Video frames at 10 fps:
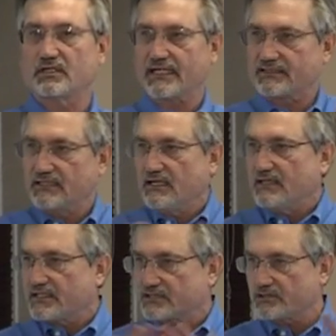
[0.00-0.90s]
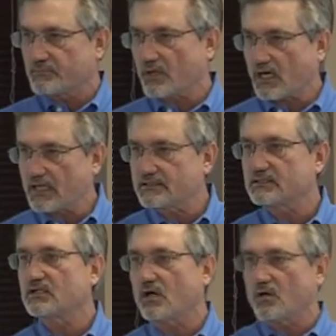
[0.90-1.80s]
Again, there's a broad
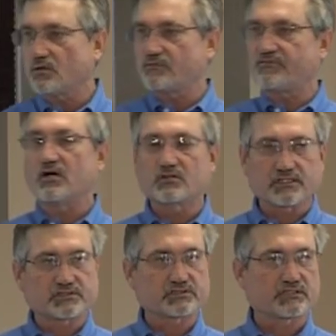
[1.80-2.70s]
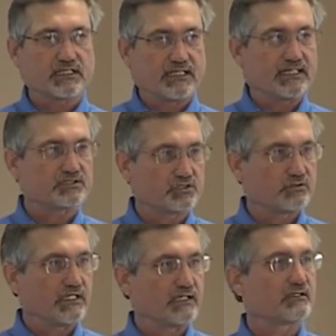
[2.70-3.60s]
goal-focused
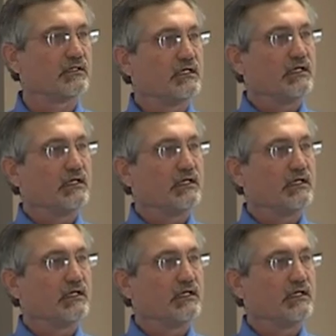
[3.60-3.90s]
issue here.